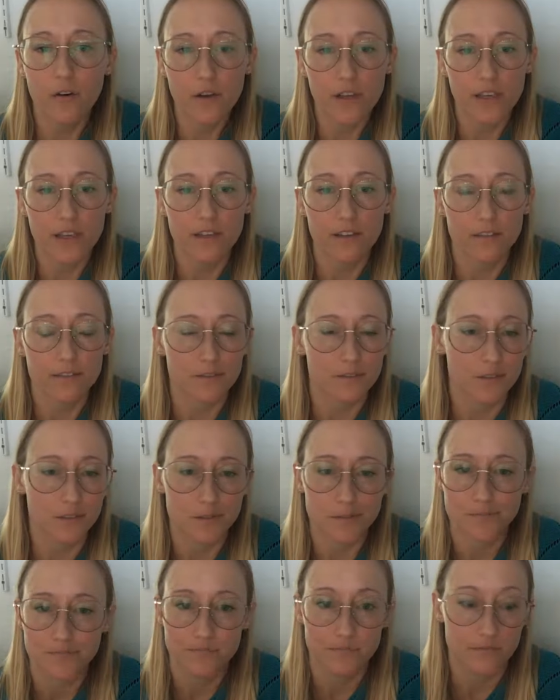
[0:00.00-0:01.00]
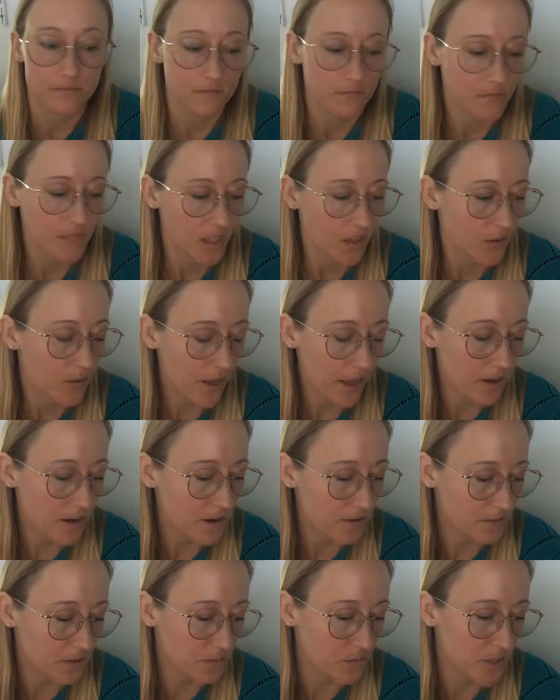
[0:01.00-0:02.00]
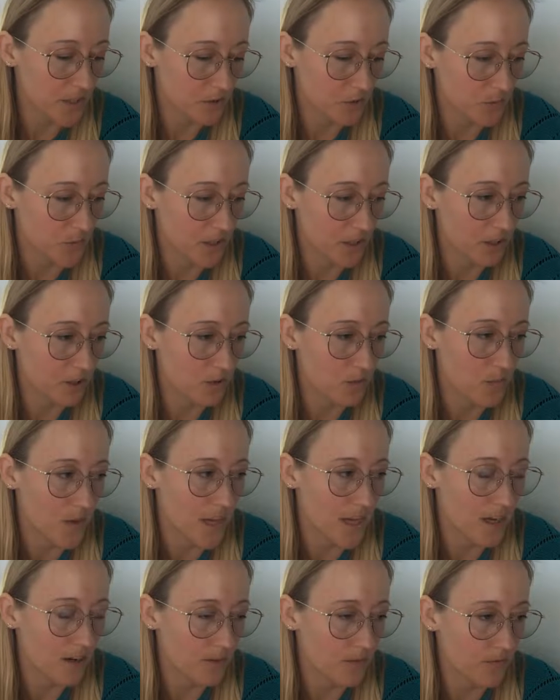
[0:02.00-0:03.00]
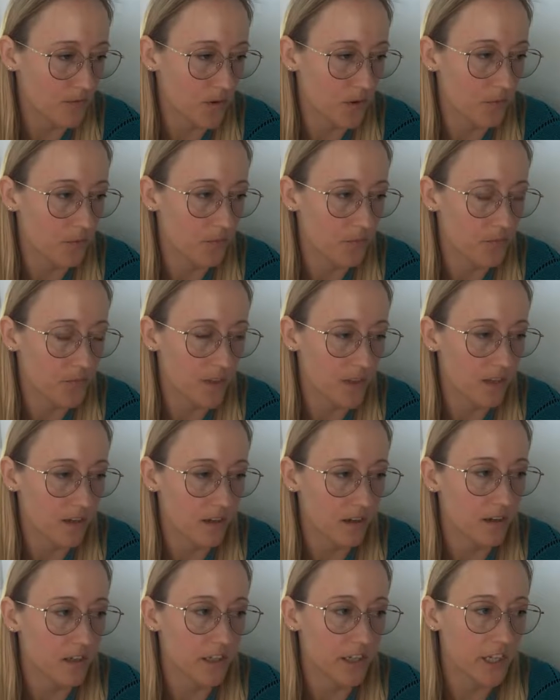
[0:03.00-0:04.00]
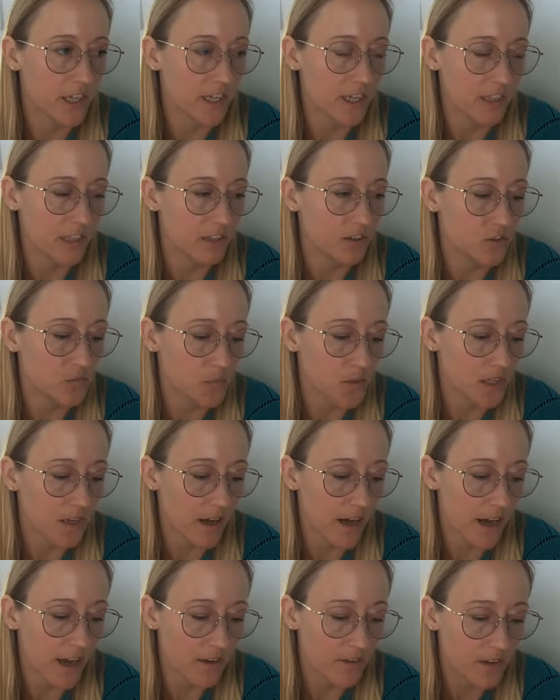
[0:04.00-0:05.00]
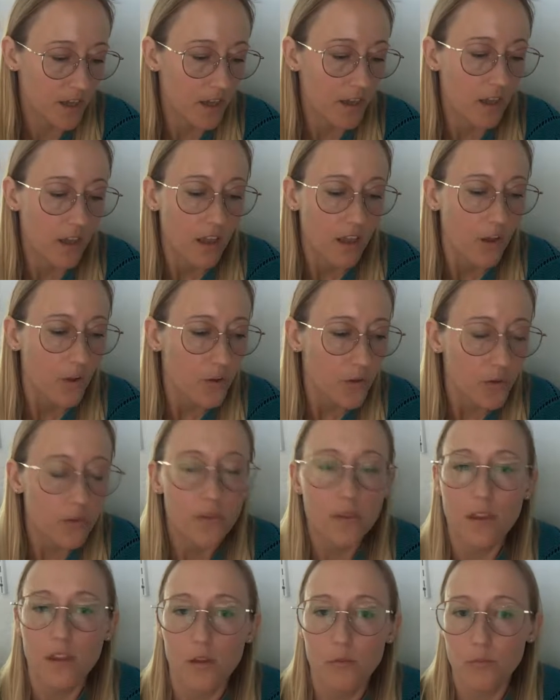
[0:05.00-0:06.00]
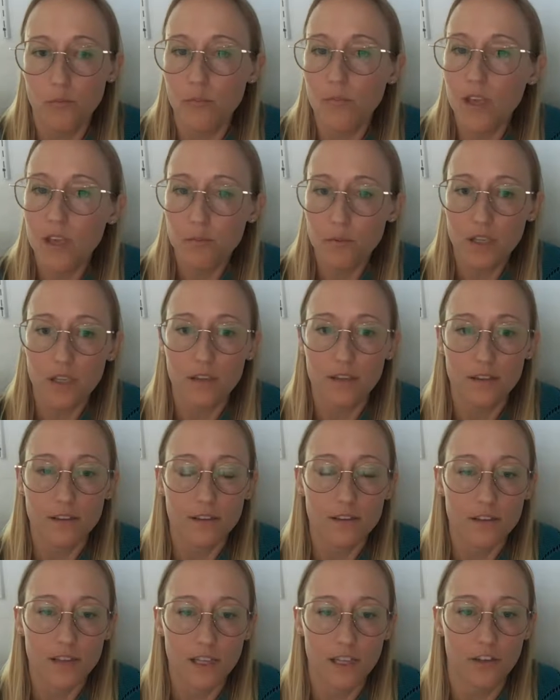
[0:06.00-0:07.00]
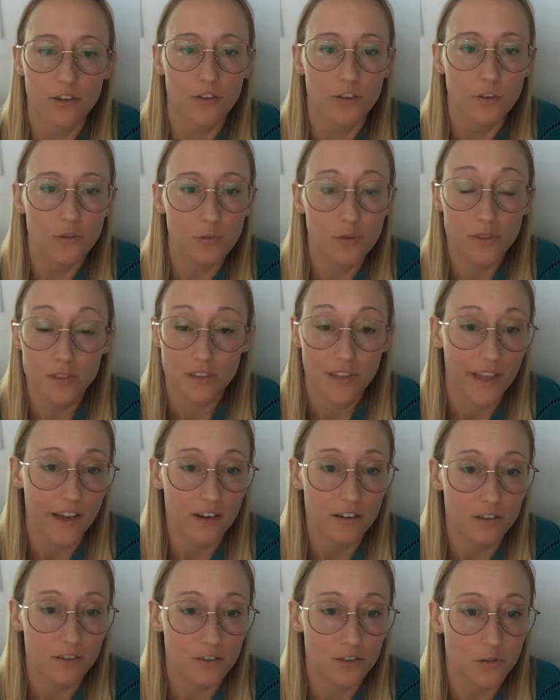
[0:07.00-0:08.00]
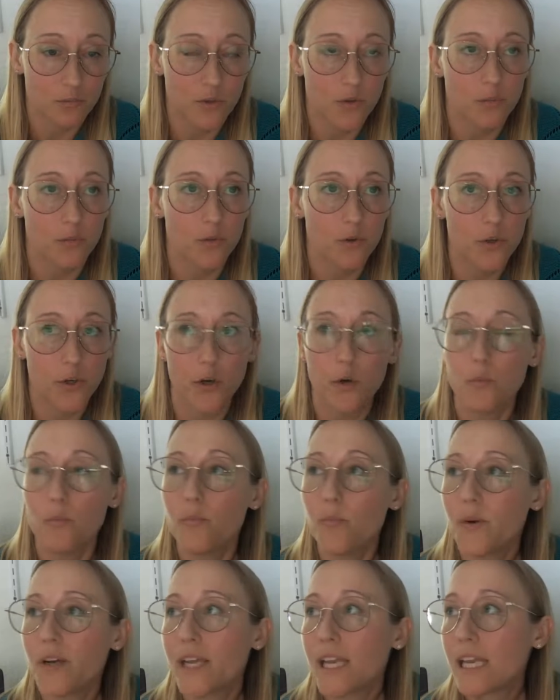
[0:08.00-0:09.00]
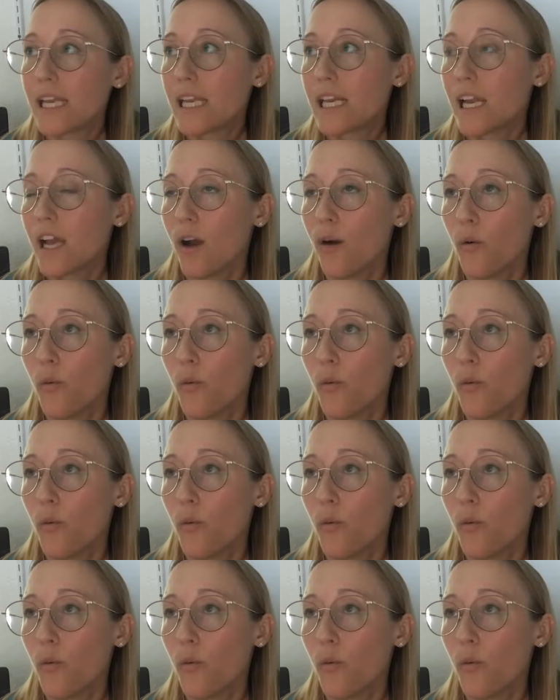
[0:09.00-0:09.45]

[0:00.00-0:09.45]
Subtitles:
okay, or however much money you make from the honey in each beehive, maybe then you would care a little bit more. But